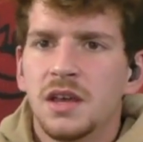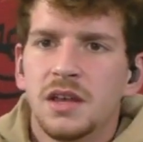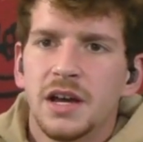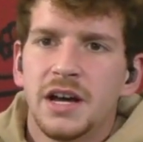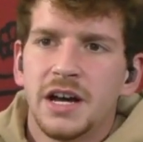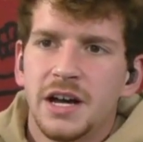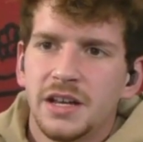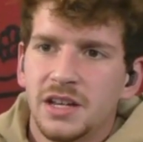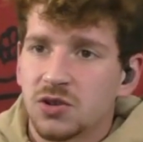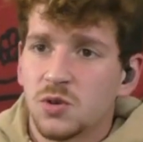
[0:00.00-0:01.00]

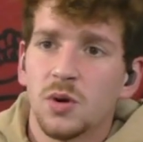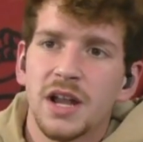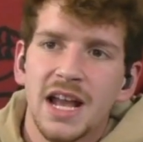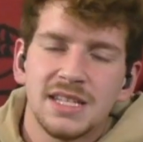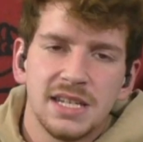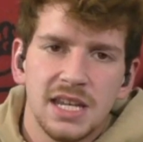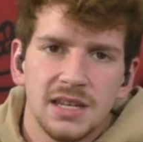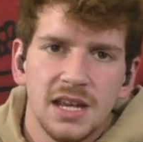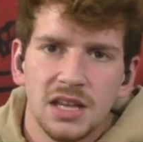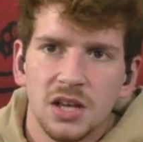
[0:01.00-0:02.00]
scored
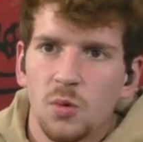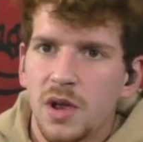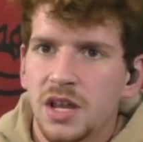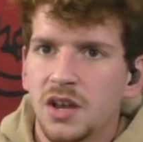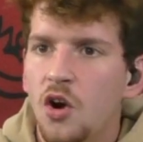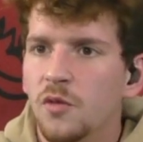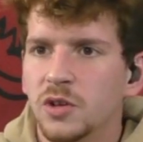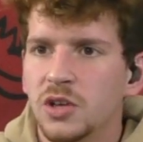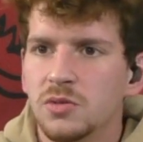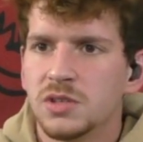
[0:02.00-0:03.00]
19 in their win over
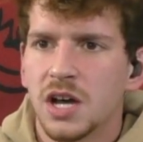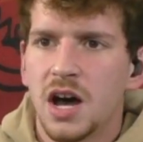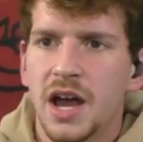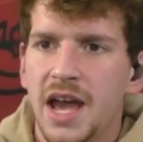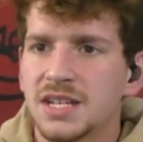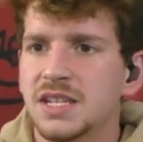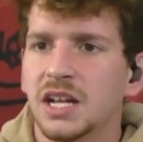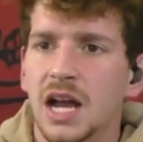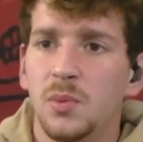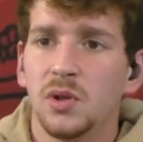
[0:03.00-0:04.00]
Utah, as did a
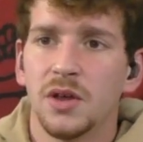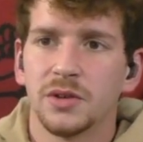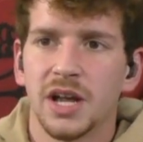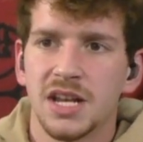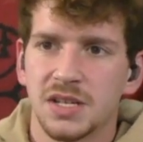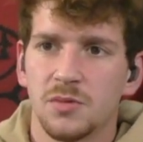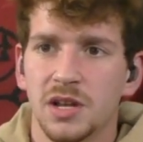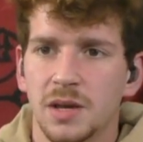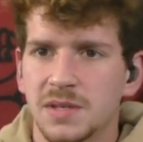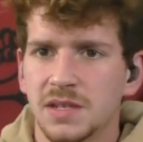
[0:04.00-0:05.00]
couple other guys that
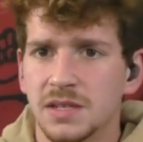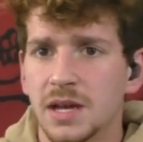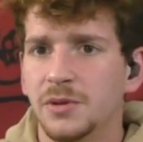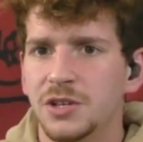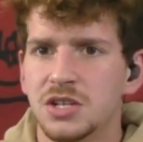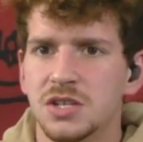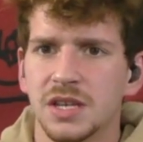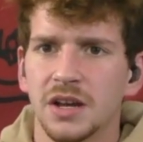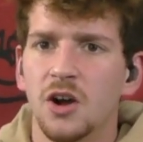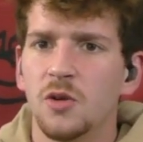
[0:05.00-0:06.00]
went up to double digits
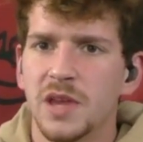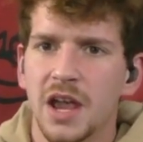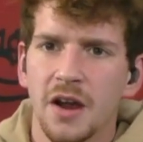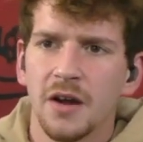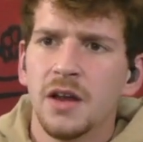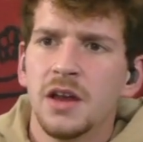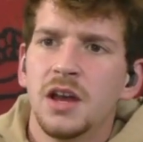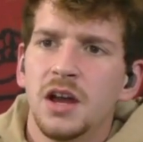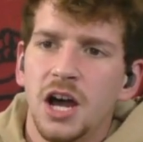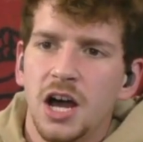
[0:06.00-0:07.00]
there. Omier,
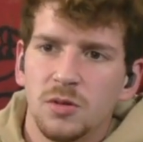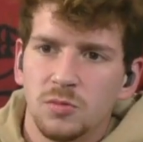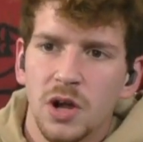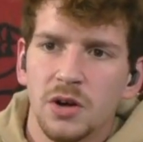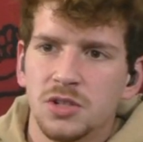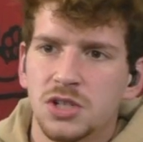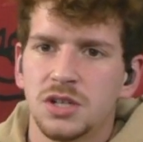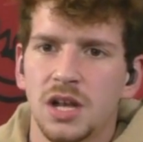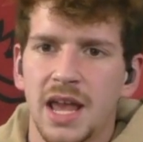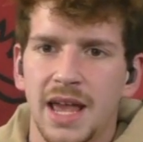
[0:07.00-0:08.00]

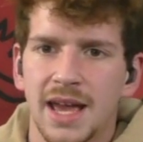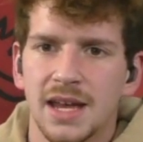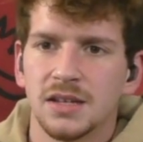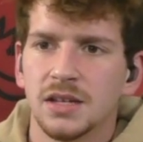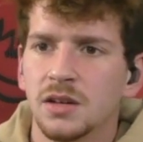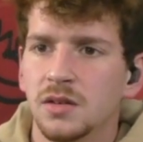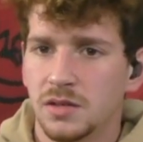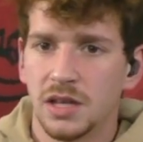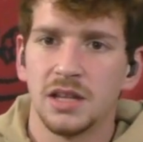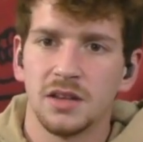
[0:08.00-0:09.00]
Roach, and
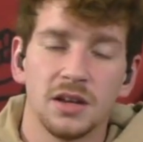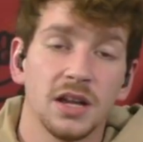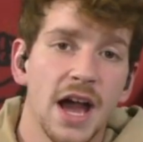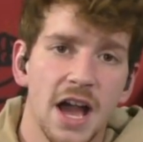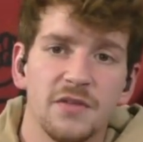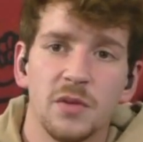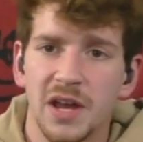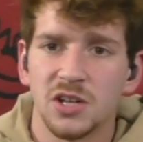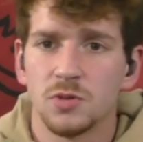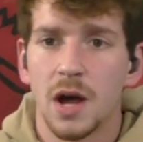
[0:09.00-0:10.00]
then the guy off the
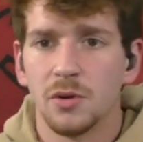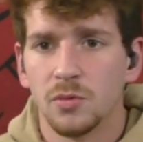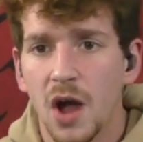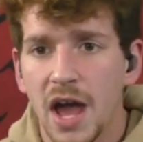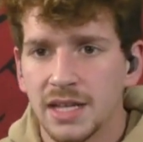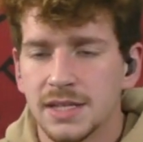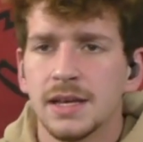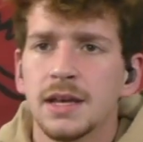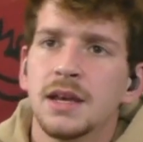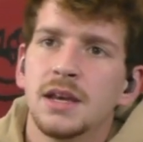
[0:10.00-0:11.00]
bench, Robert Wright,
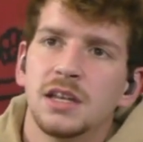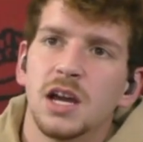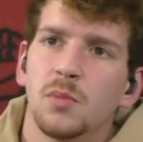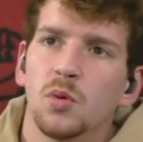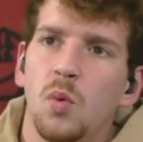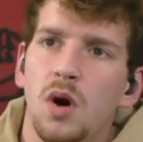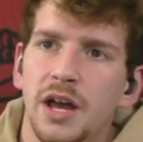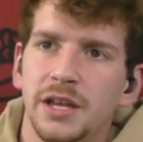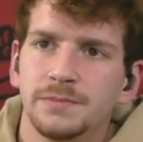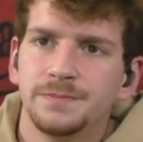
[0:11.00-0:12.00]
number
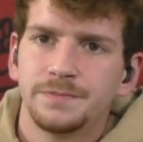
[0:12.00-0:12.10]
1,